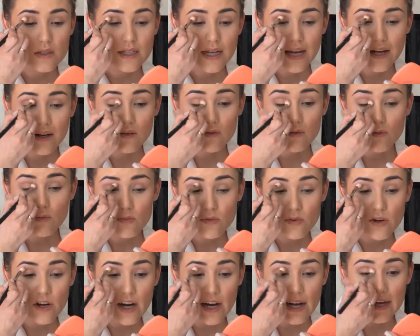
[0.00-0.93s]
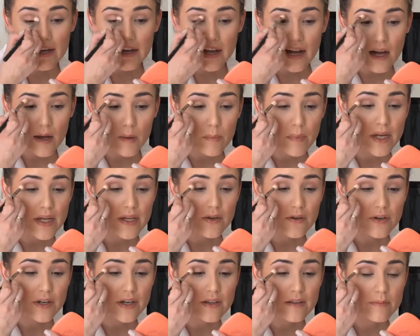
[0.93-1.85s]
kind of right at my
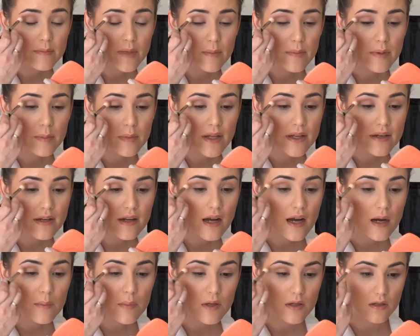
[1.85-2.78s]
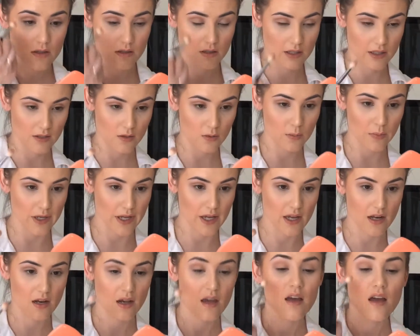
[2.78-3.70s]
crease, maybe blend it up a little
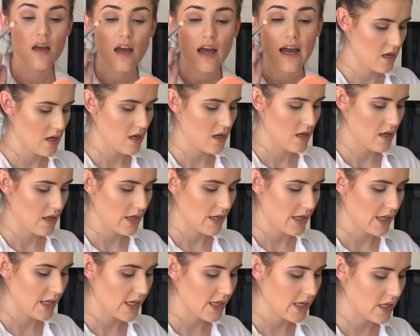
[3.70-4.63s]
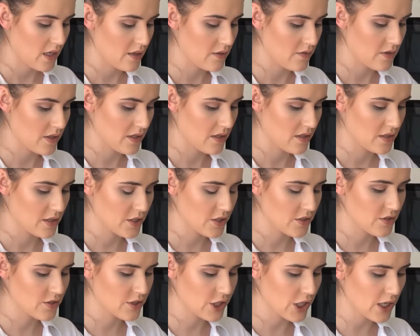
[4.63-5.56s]
bit. And
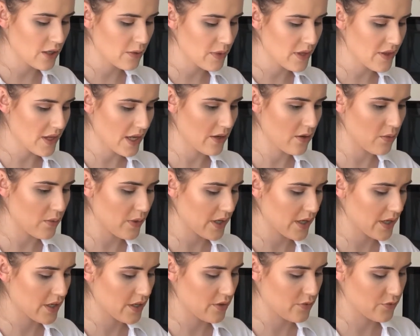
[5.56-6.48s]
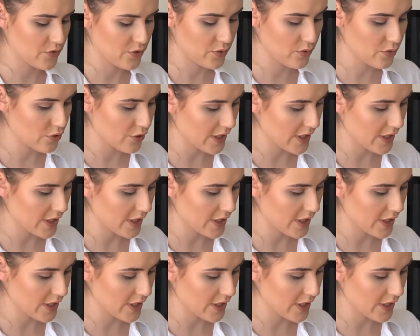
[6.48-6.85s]
to start with, I don't want to go too